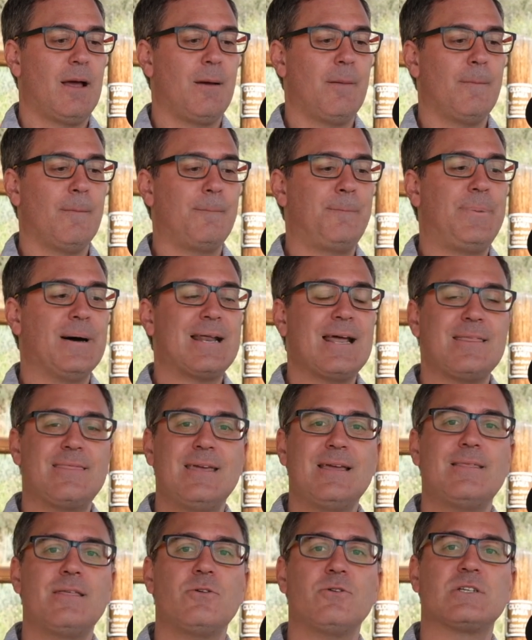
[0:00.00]
But I
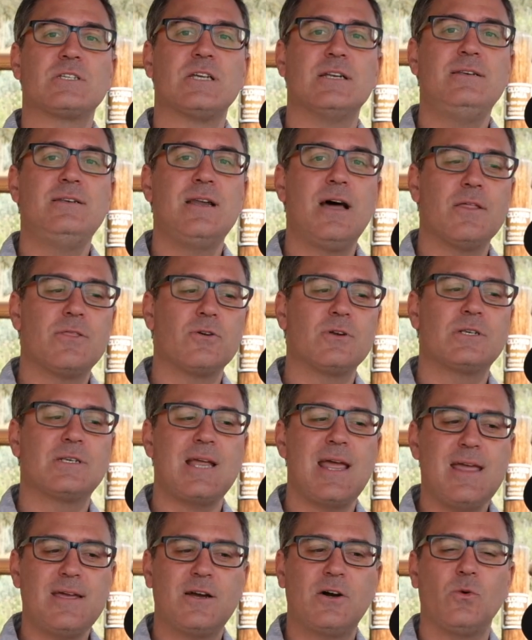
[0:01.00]
think there is another
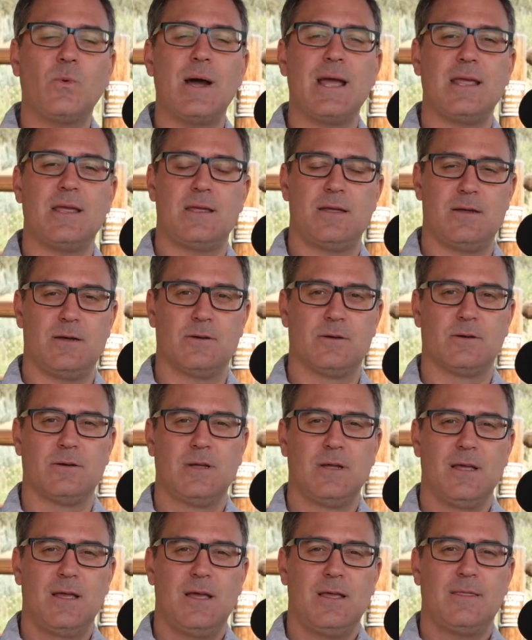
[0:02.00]
takeaway here
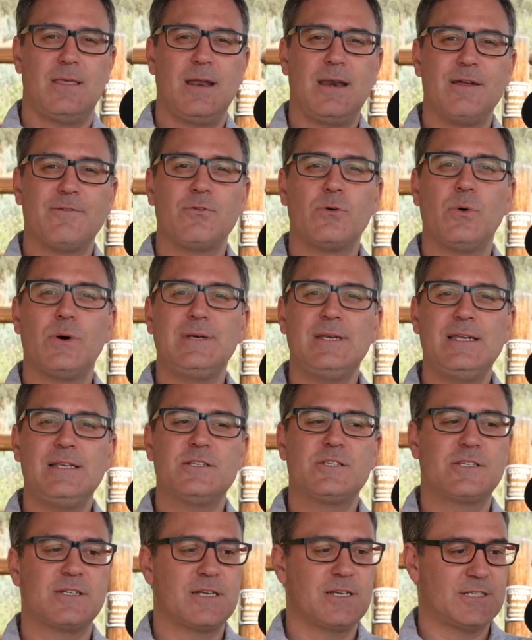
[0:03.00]
that everyone
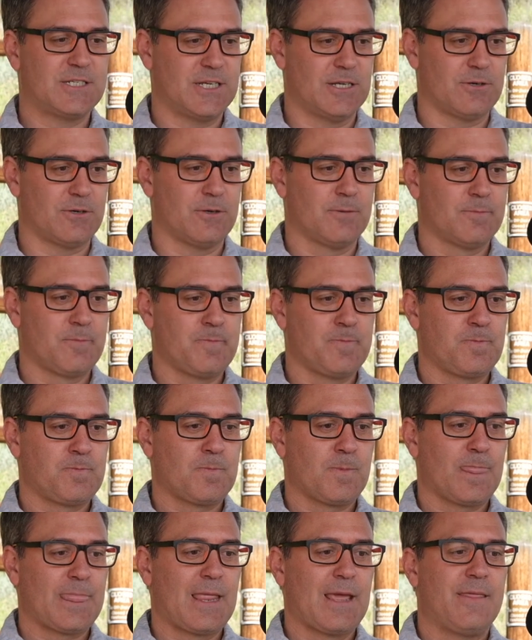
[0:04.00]
needs to consider.
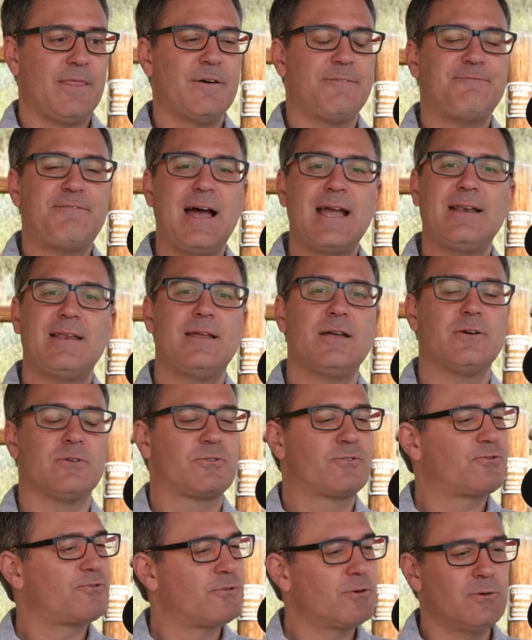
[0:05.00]
The fight here
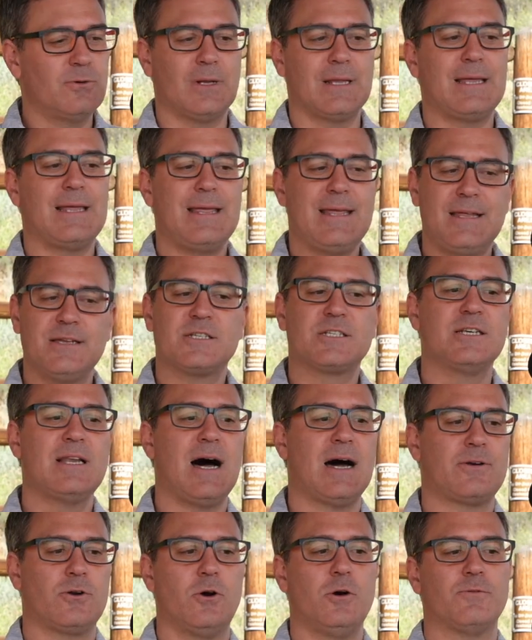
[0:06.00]
truly is
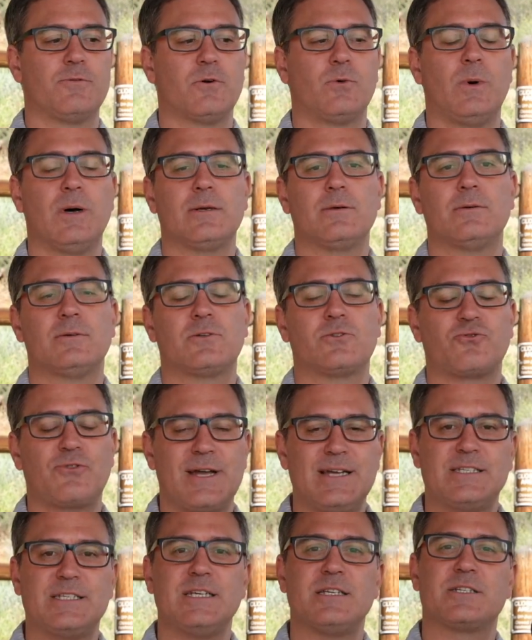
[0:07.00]
not over what
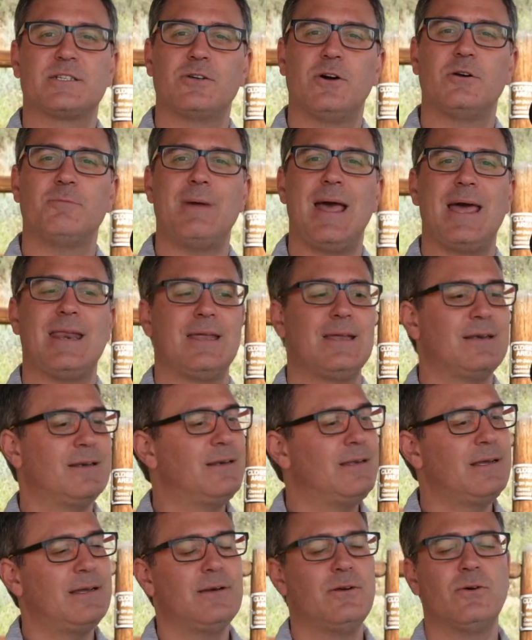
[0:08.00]
Tracy Stone Manning
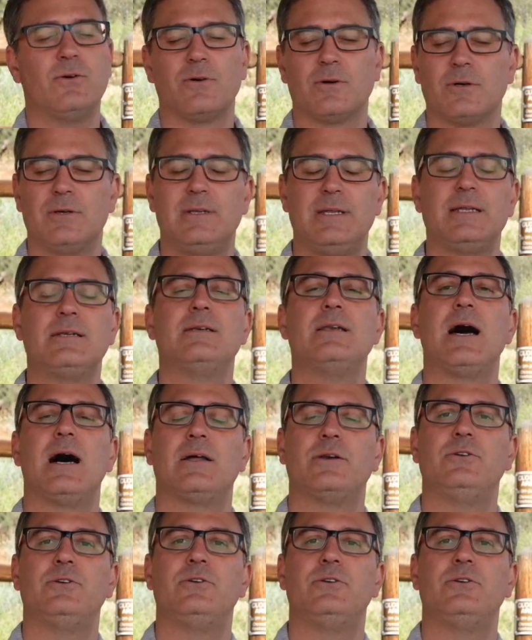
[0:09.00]
did or did not